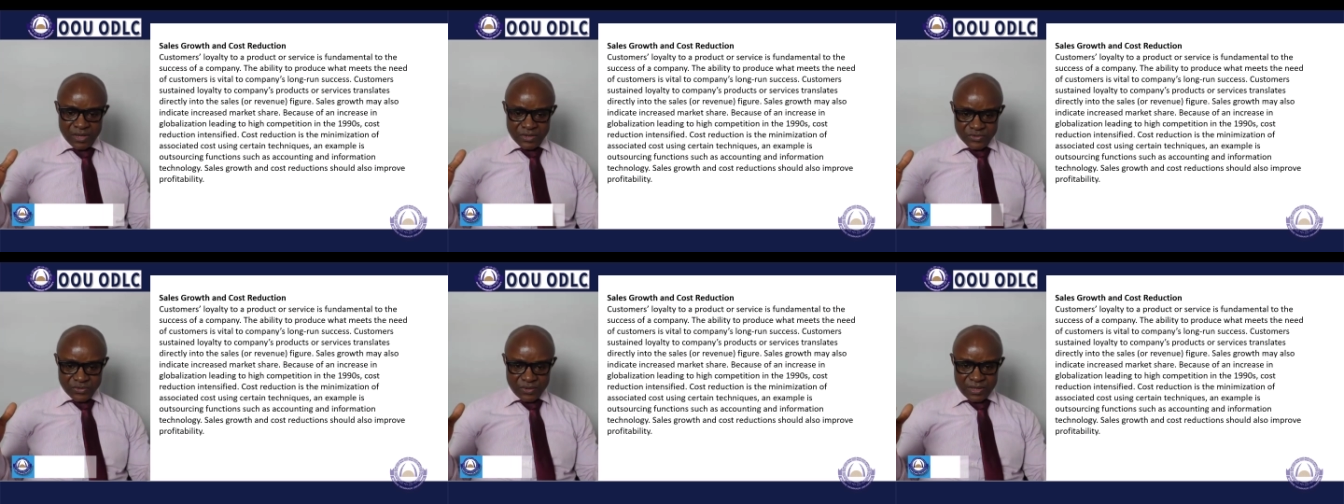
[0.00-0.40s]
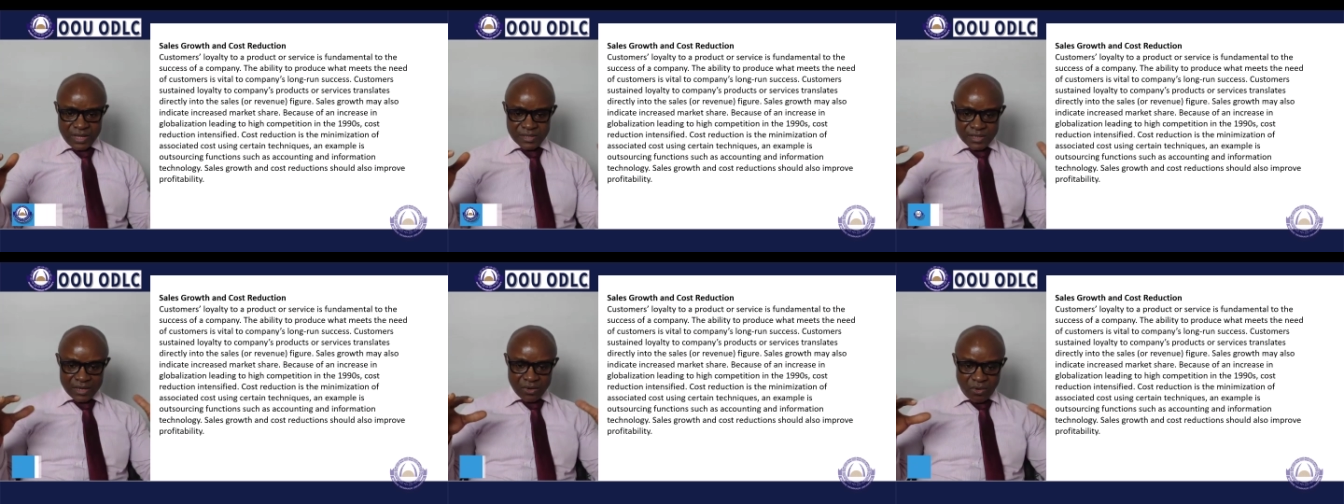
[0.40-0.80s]
so
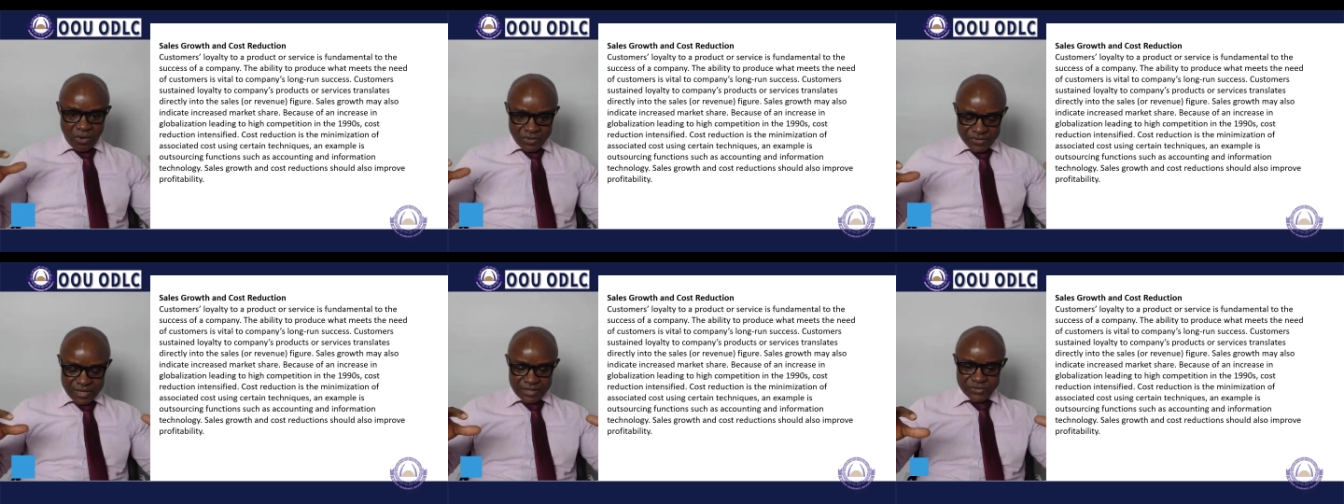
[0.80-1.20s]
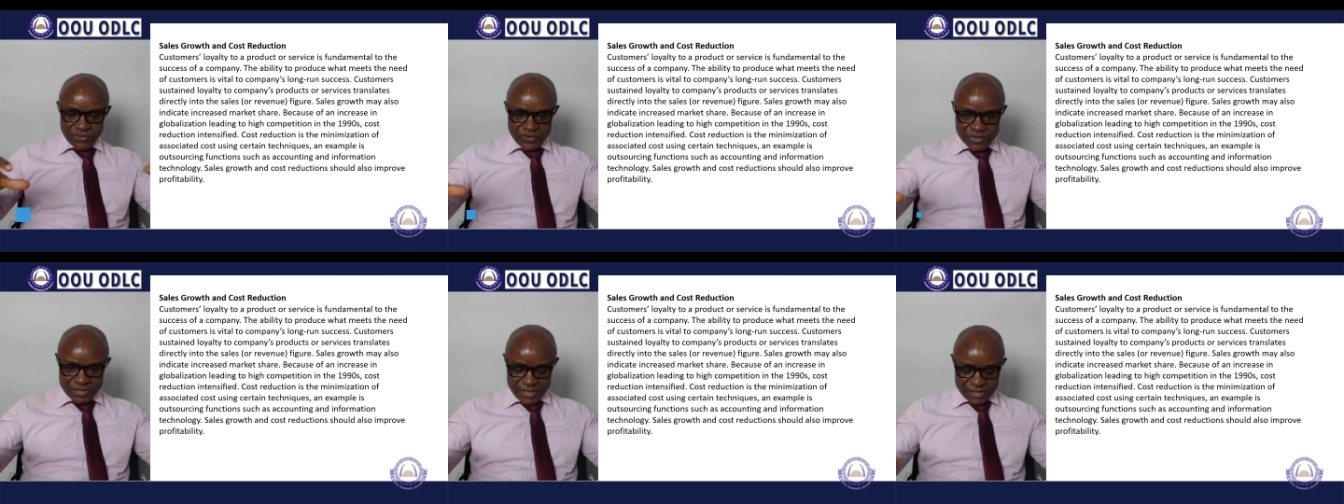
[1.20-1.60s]
that the cost
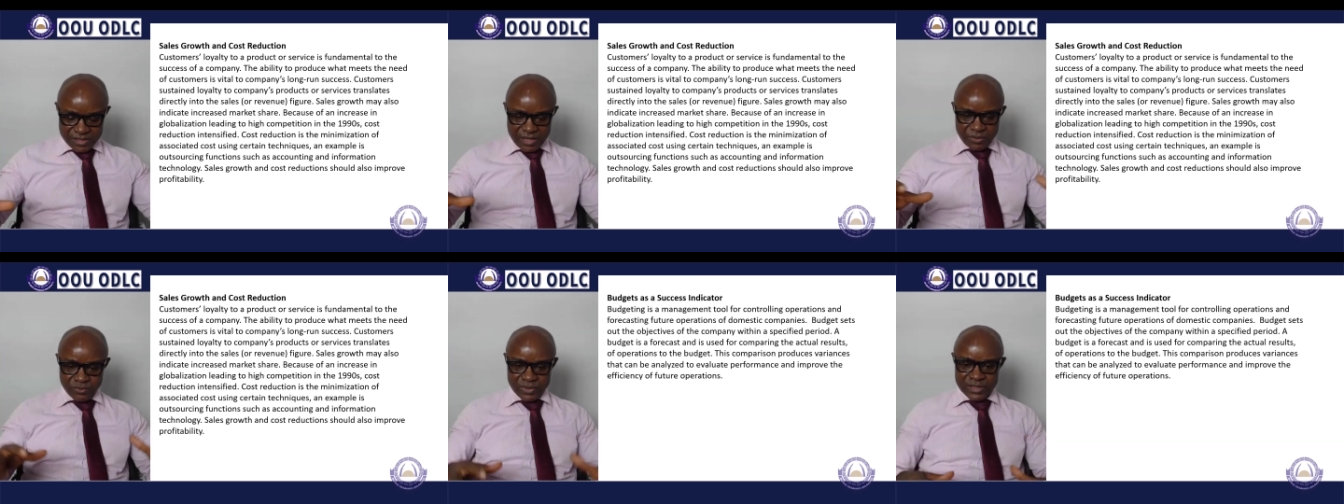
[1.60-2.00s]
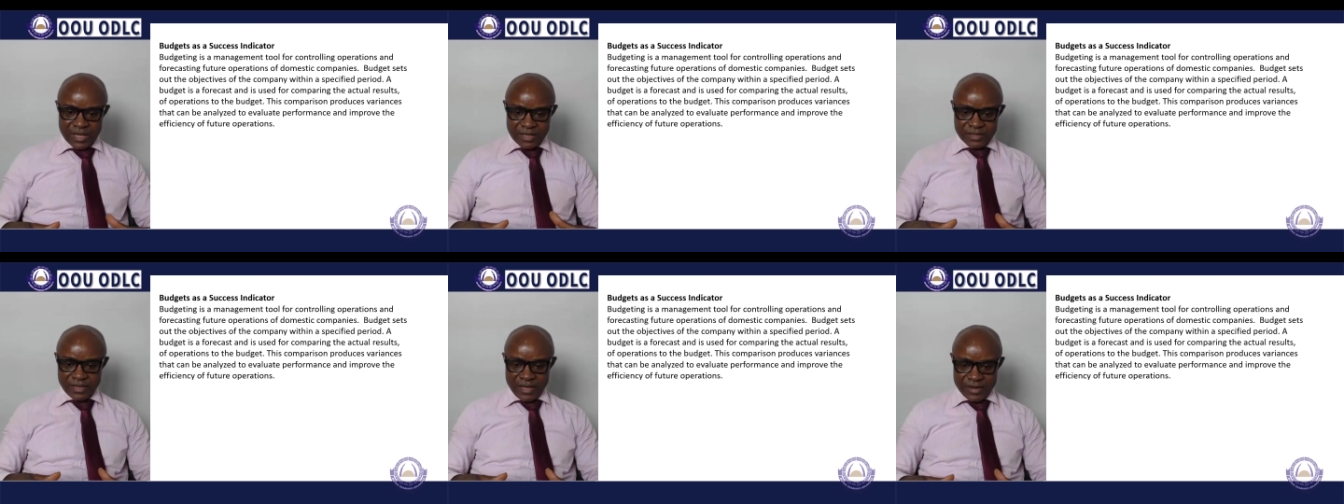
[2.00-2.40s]
associated with
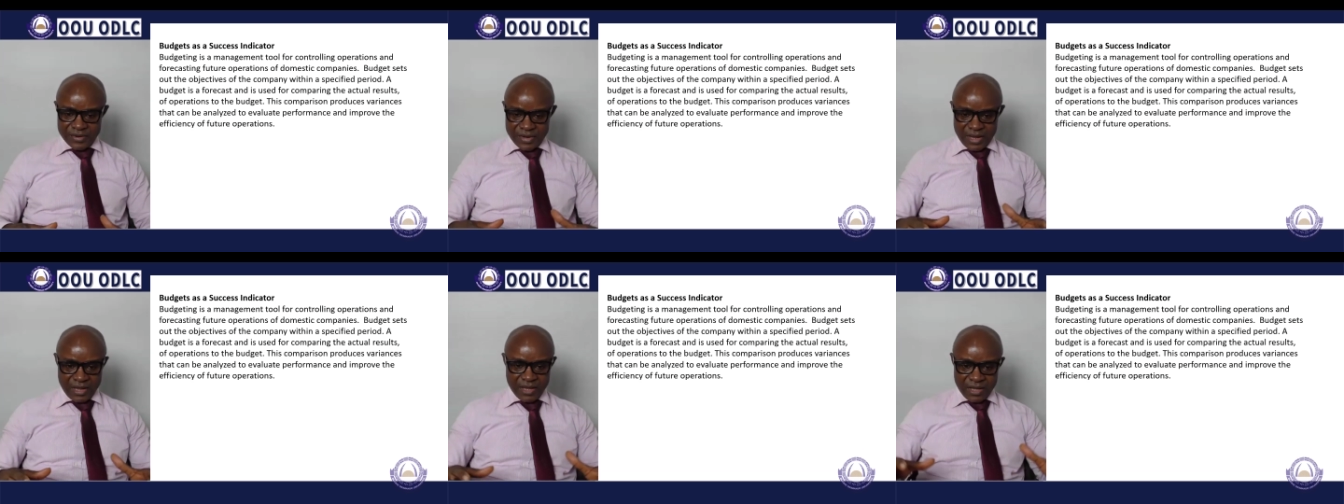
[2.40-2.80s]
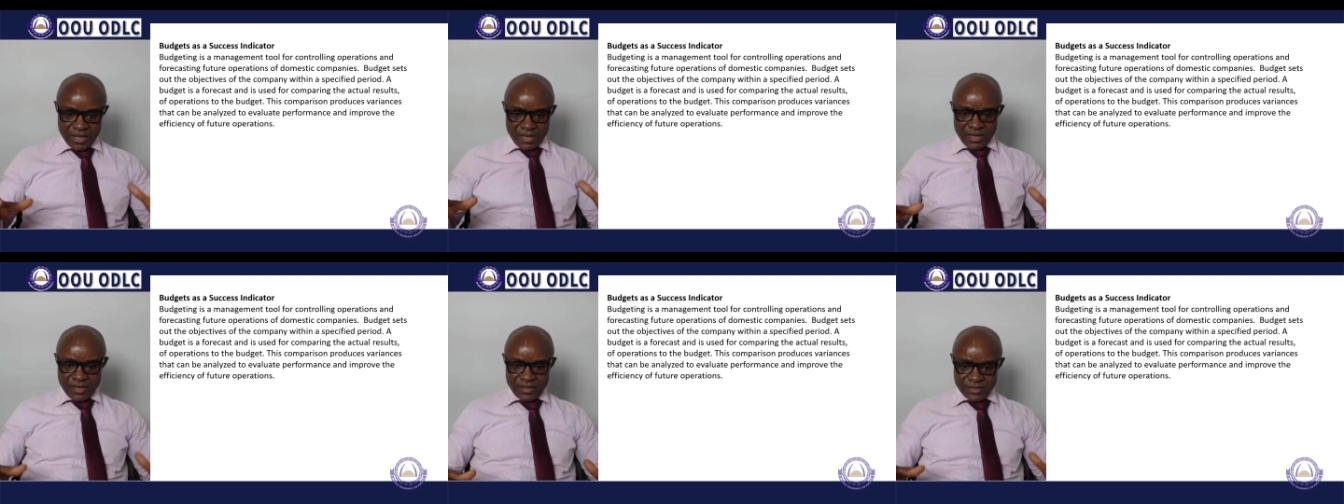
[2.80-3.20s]
that area
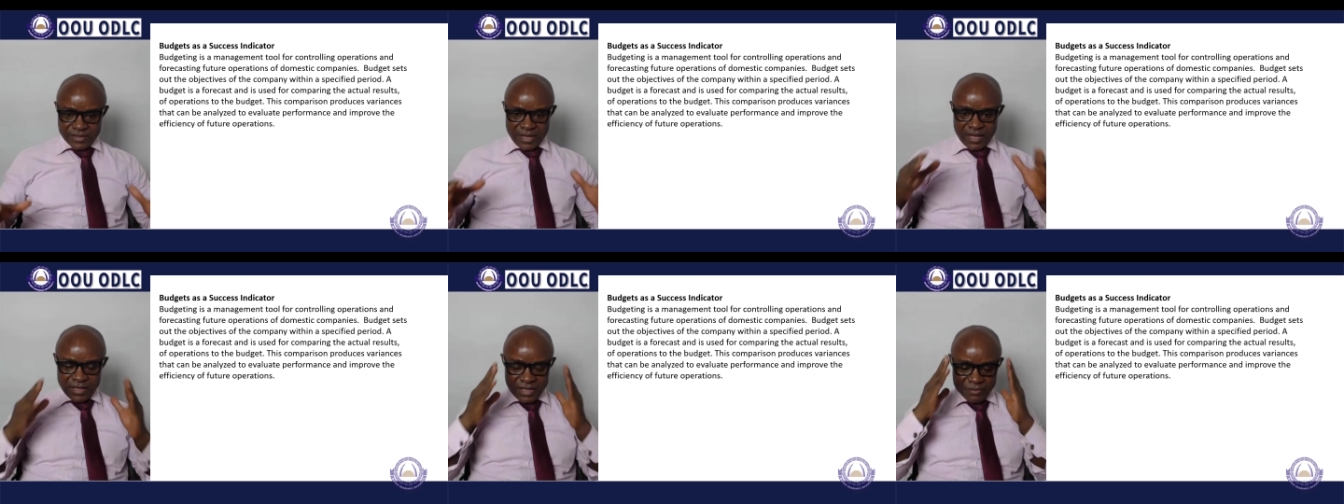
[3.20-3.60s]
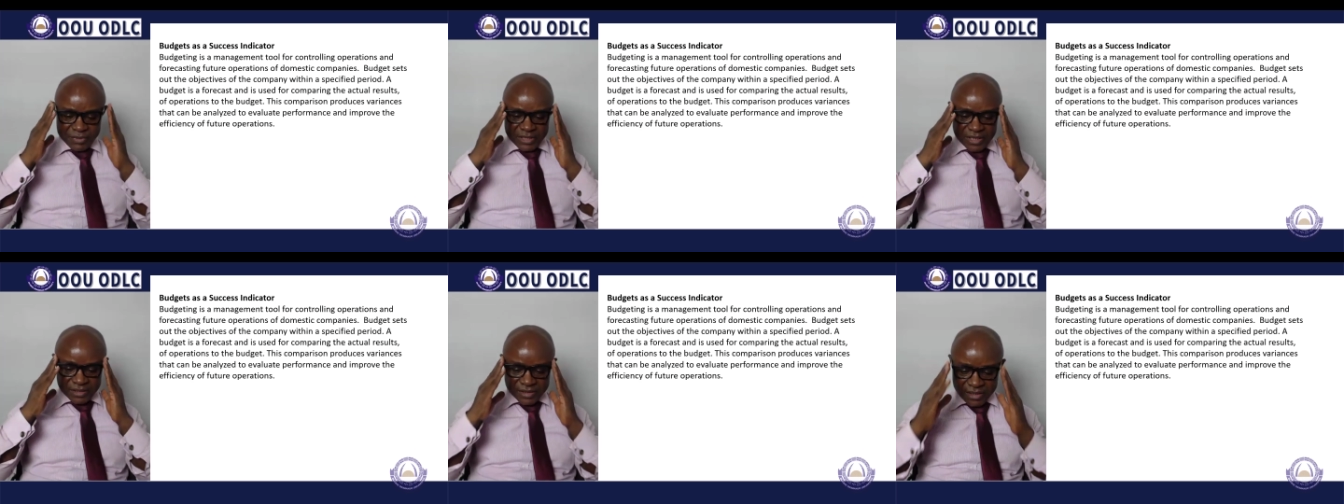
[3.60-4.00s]
is
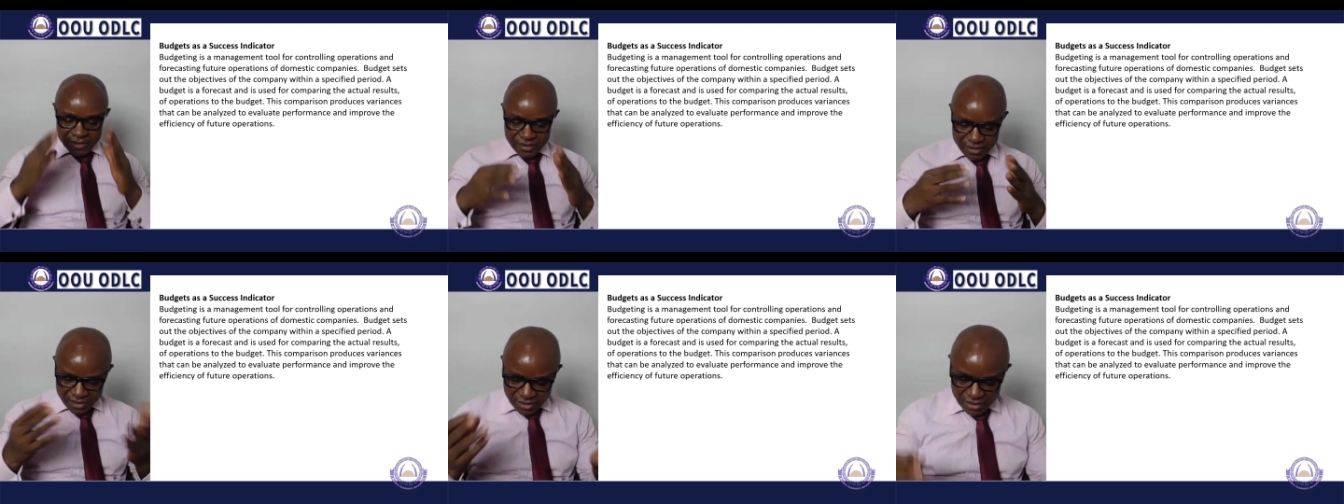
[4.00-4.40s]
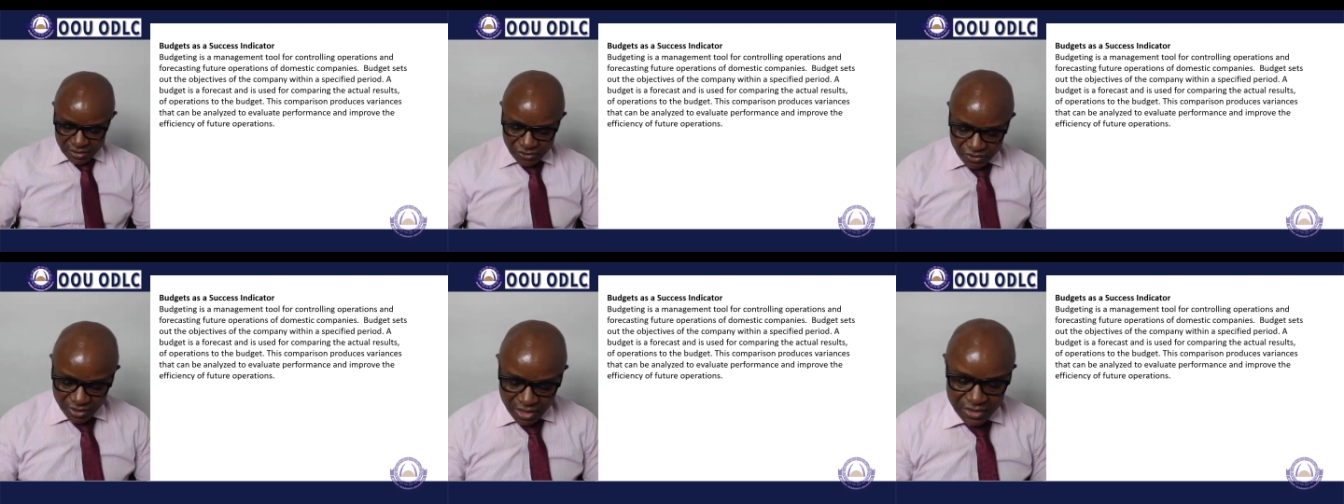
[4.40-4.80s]
eliminated,
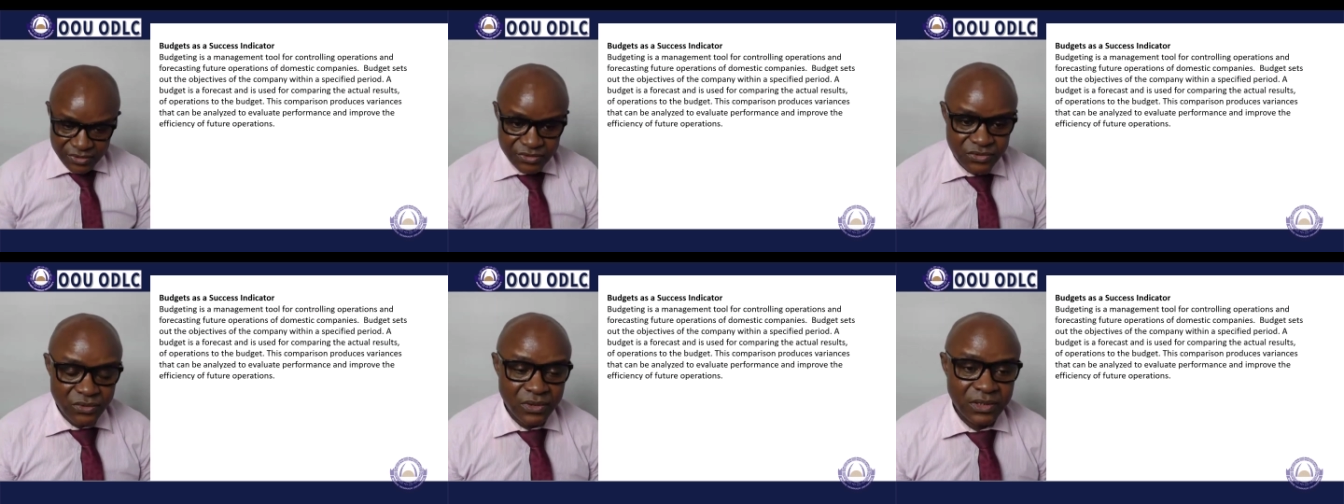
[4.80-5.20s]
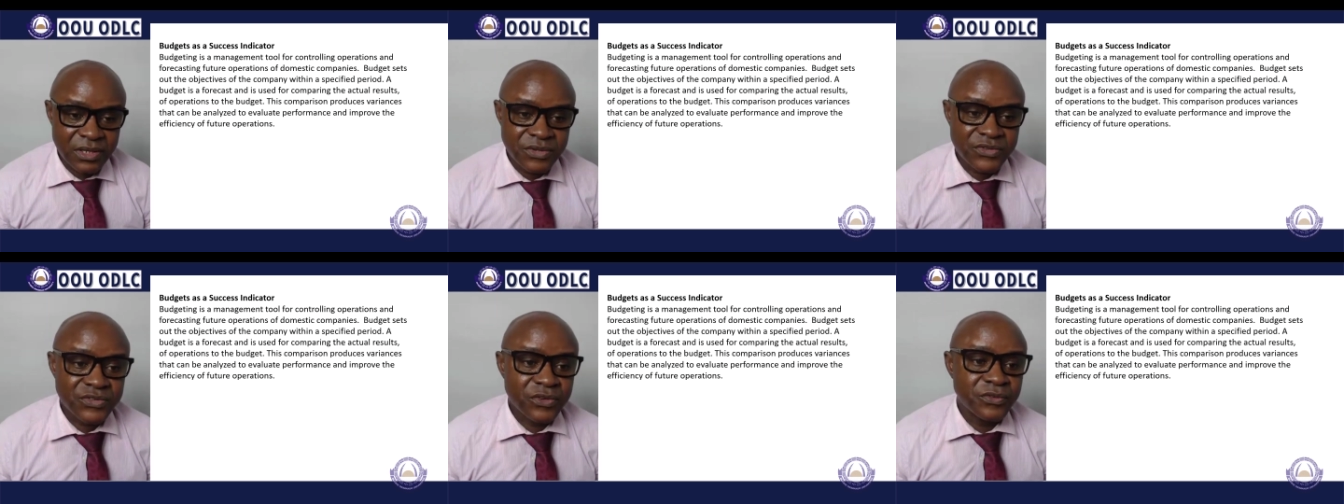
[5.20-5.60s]
and so on
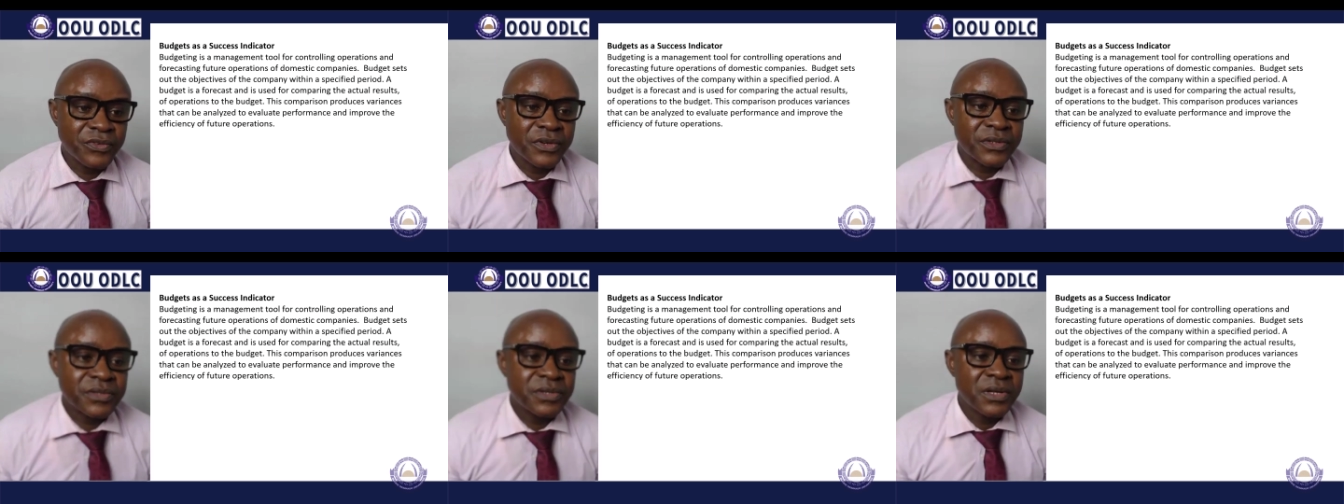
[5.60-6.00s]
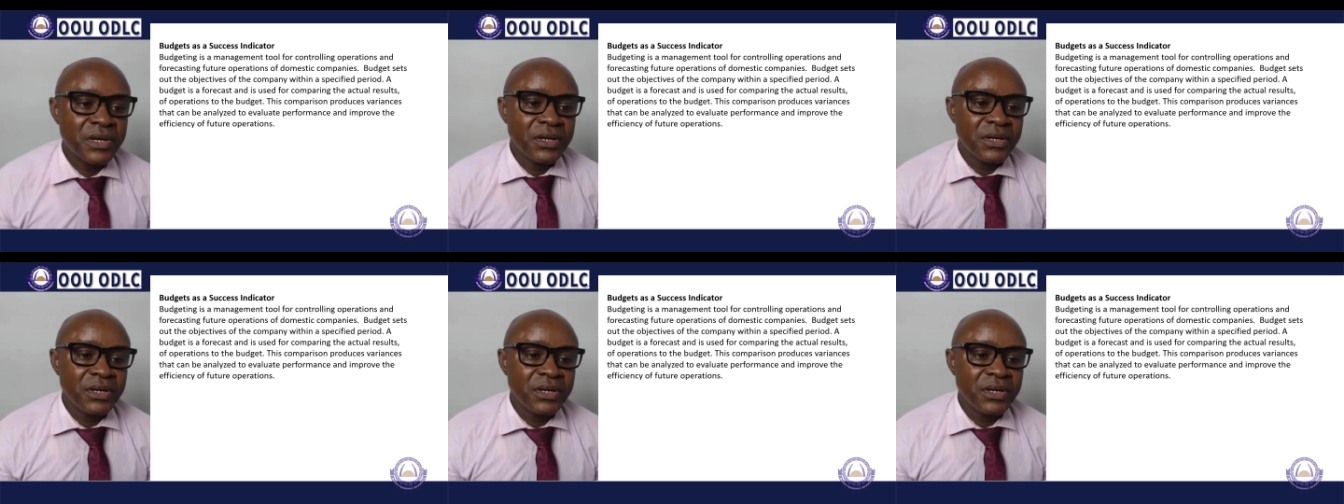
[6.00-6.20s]
and so forth.